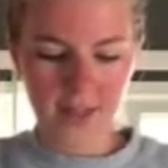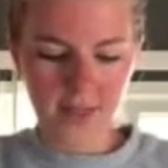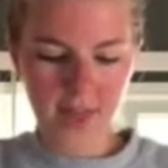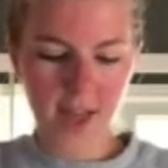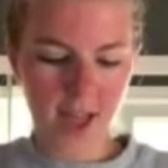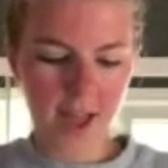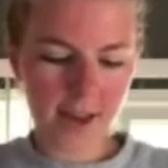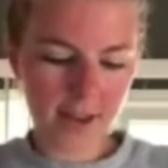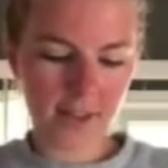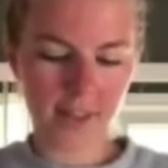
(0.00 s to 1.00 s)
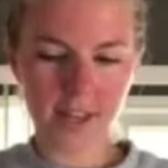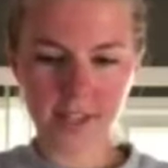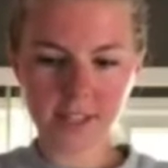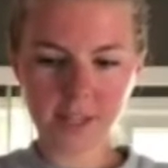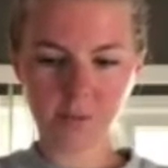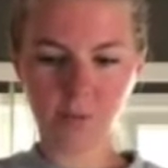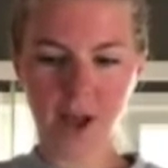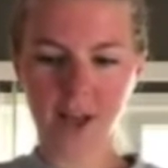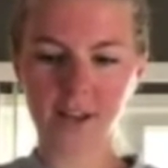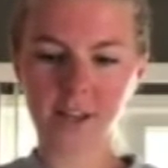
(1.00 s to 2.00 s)
And then this is
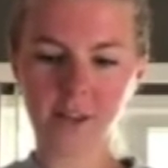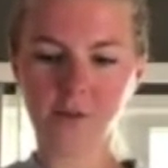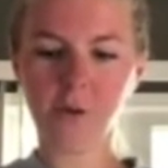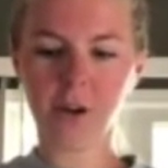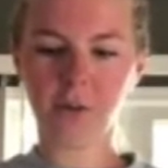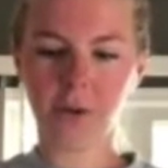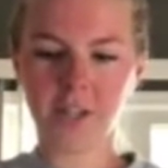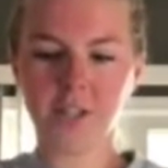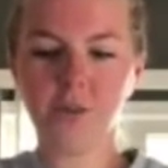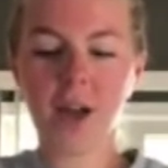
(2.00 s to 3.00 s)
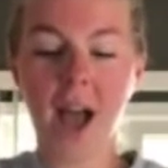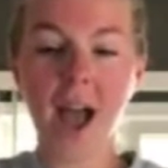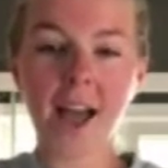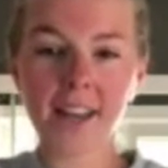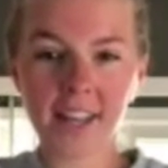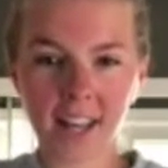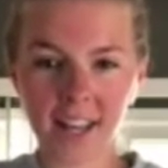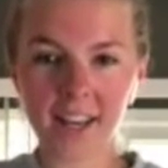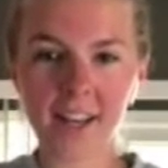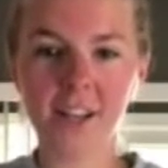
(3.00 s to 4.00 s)
when you are going to add
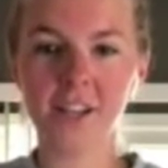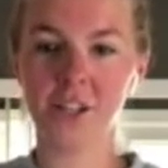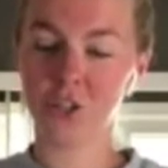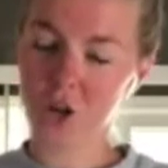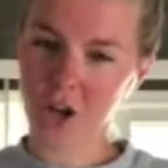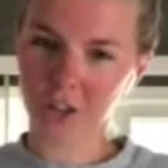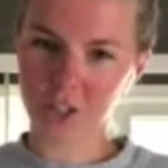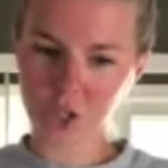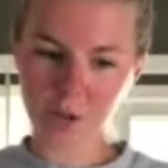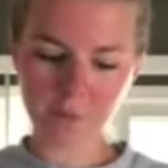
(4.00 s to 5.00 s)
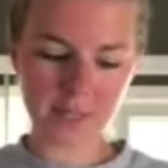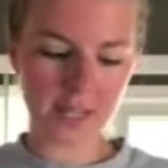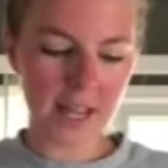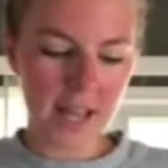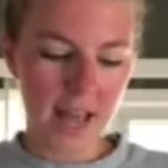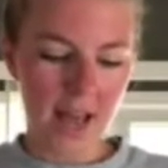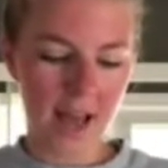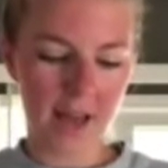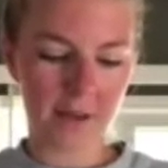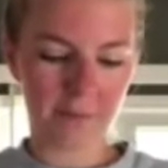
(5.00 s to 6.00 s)
in your chocolate chips.
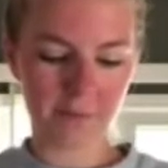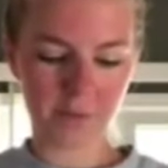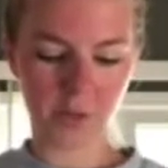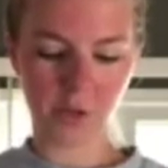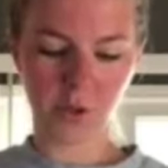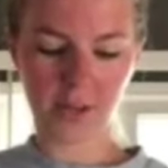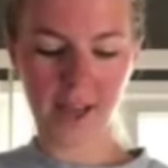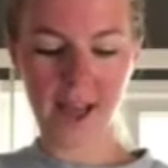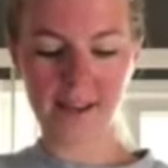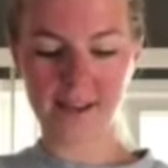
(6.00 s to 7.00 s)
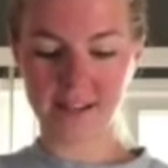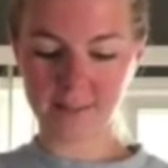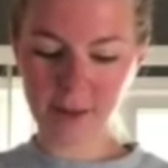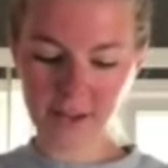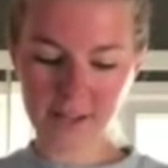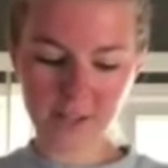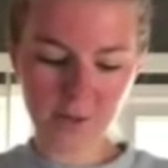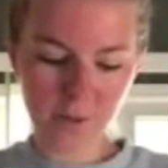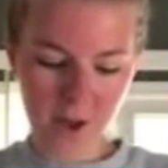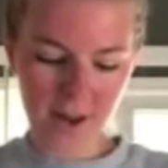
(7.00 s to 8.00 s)
So you can add in as many as
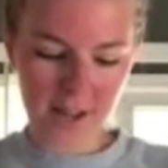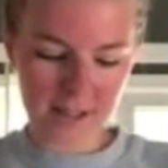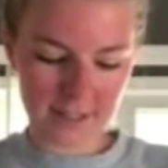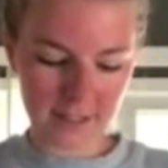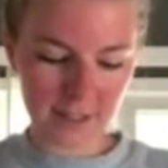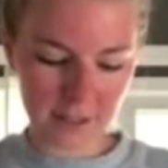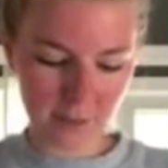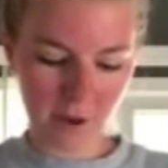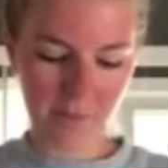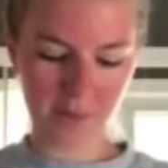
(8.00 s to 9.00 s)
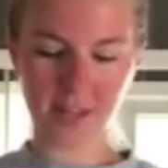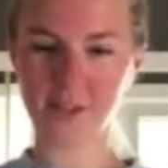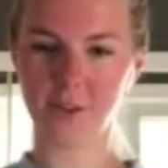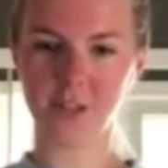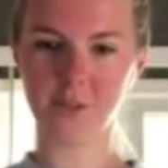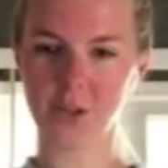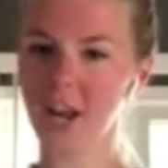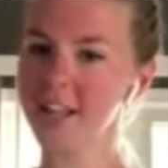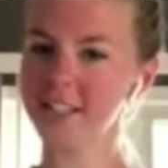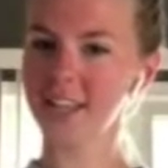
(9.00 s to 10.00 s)
you want, as little as you want, but then you can use your
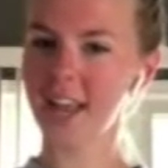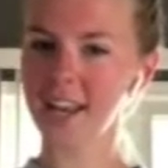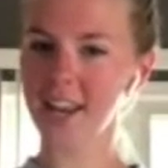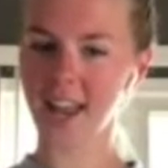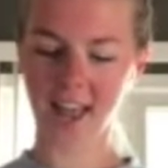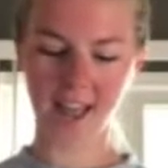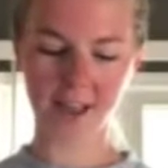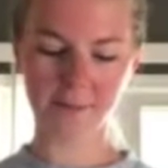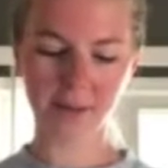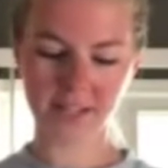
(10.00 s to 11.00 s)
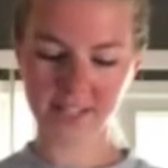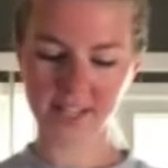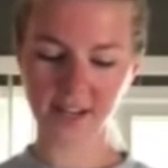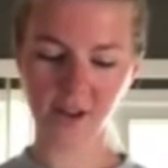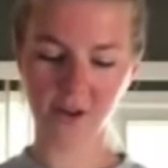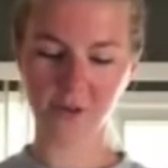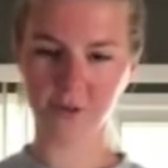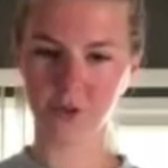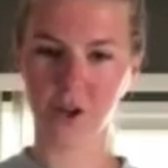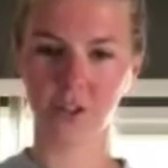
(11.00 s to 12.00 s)
hands again and mix in all
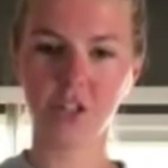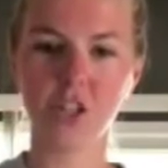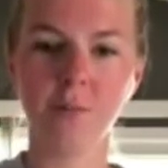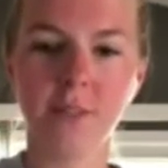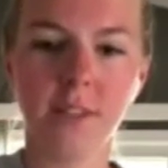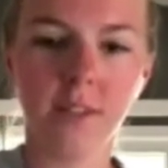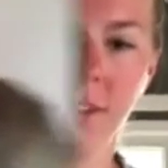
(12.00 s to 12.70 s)
those chocolate chips.